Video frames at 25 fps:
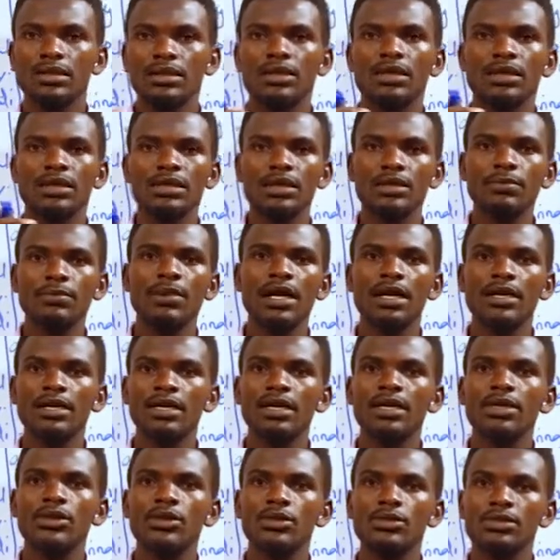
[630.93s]
Ekima
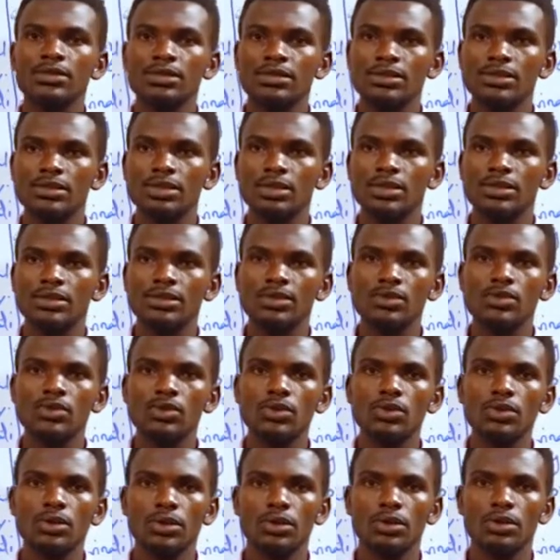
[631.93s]
Girls
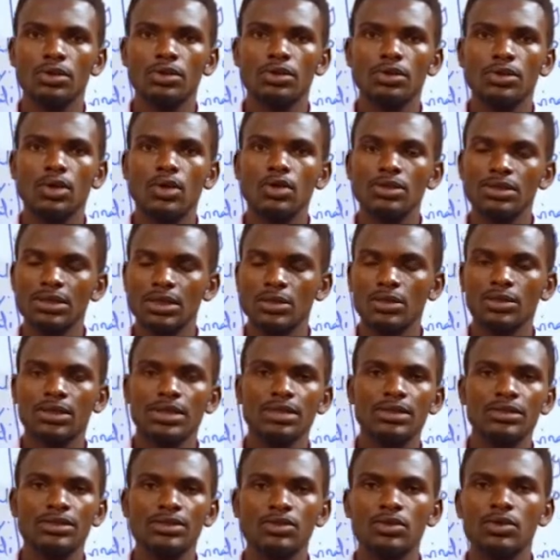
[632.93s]
School or
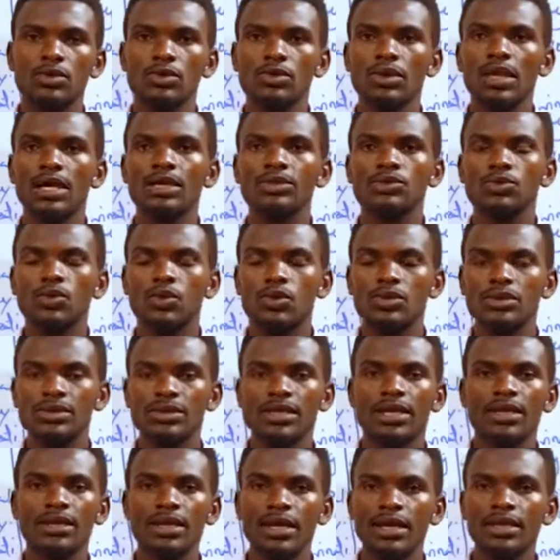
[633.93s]
Secondary School. That was
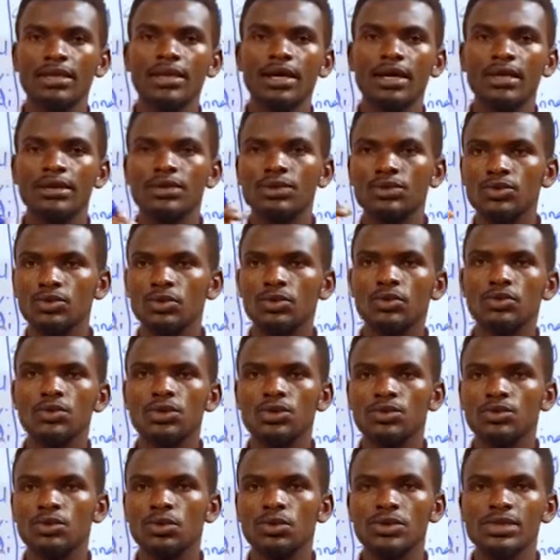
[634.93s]
another school
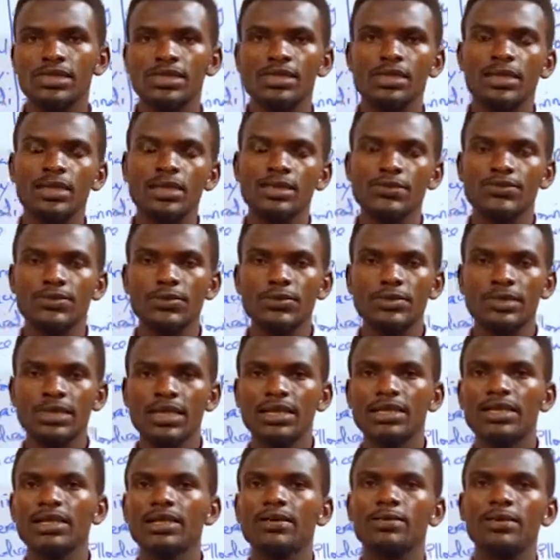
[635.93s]
which was
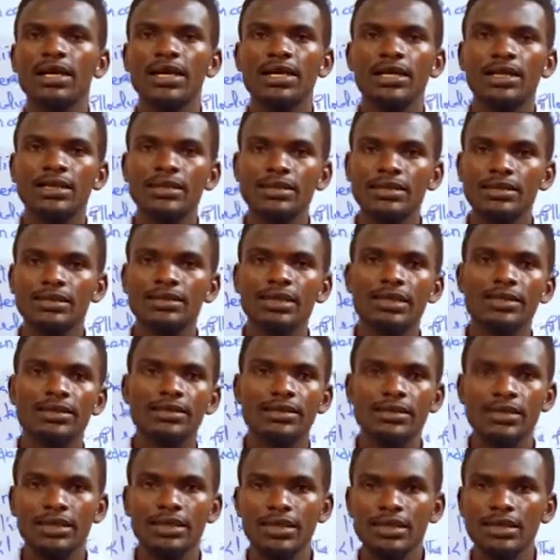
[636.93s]
sponsored by
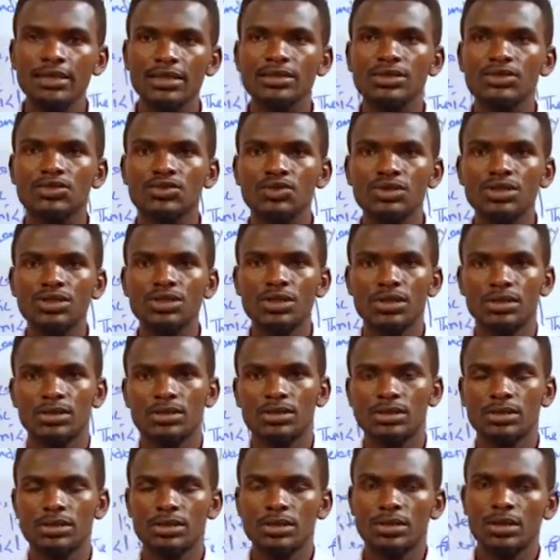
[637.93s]
religious
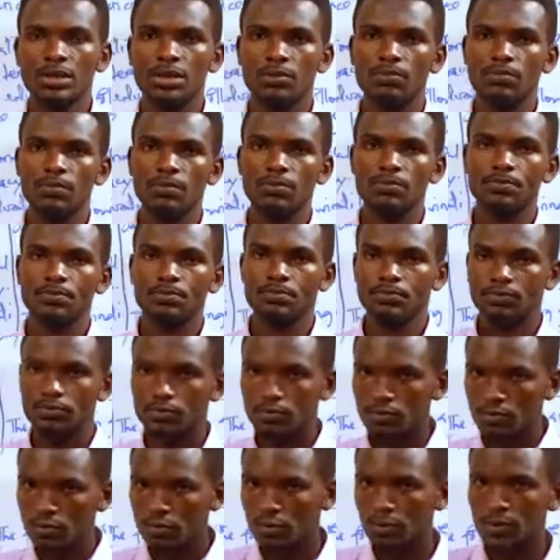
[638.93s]
institutions.
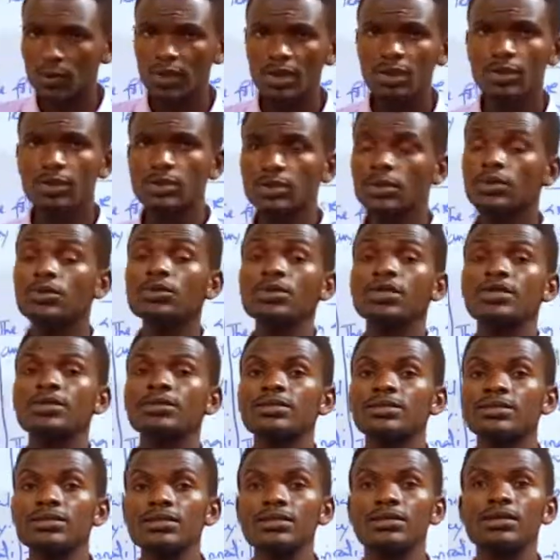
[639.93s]
So you
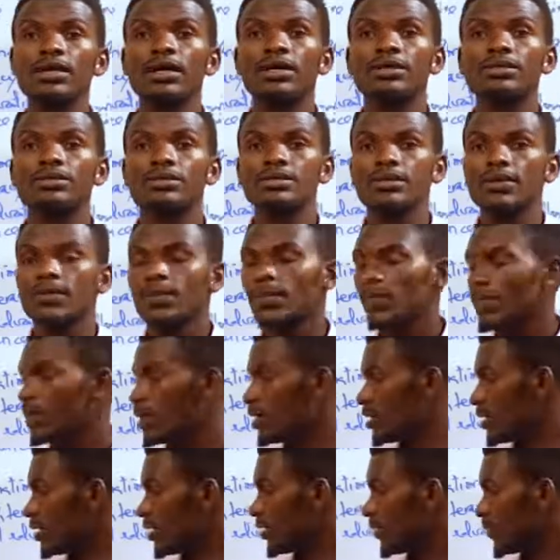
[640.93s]
can see that
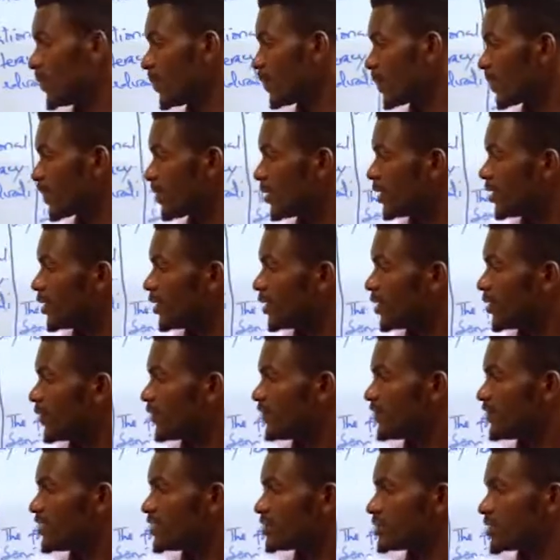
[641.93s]
the
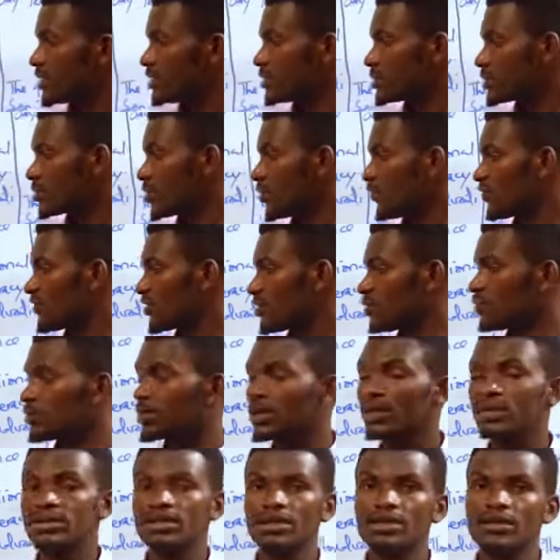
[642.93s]
features of
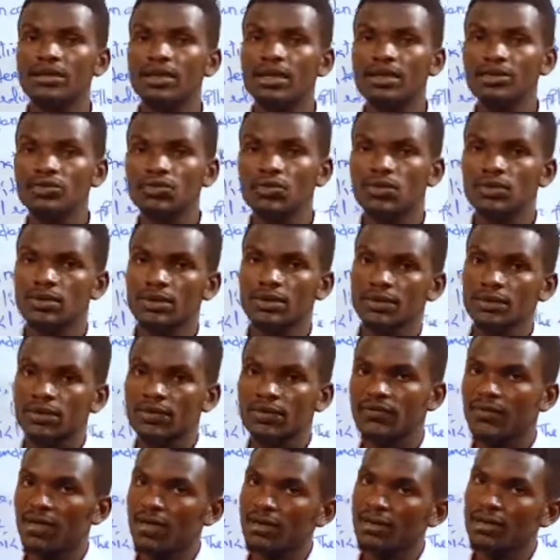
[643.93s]
education that was
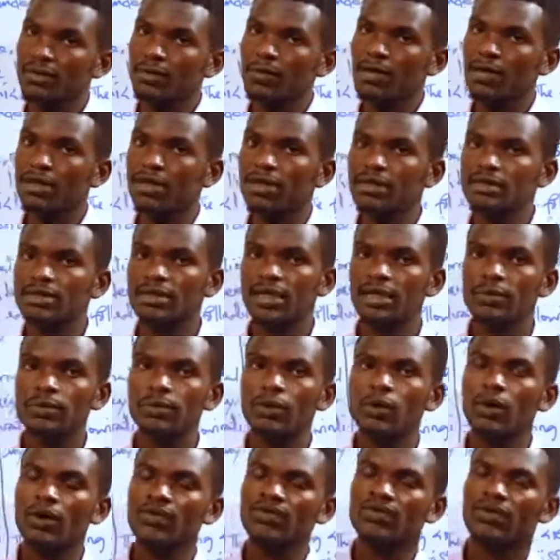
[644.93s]
provided by that
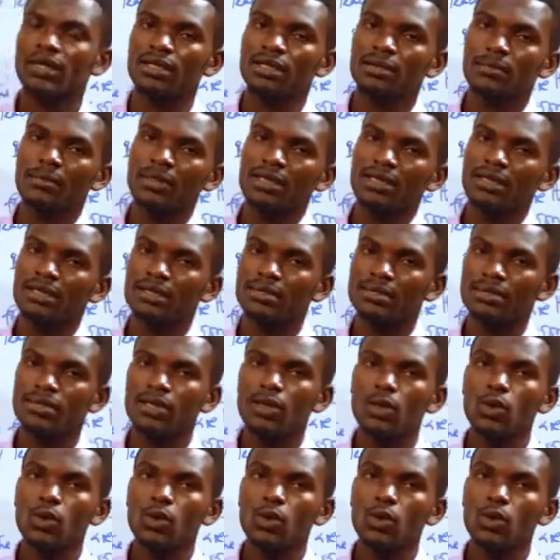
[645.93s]
time or after independence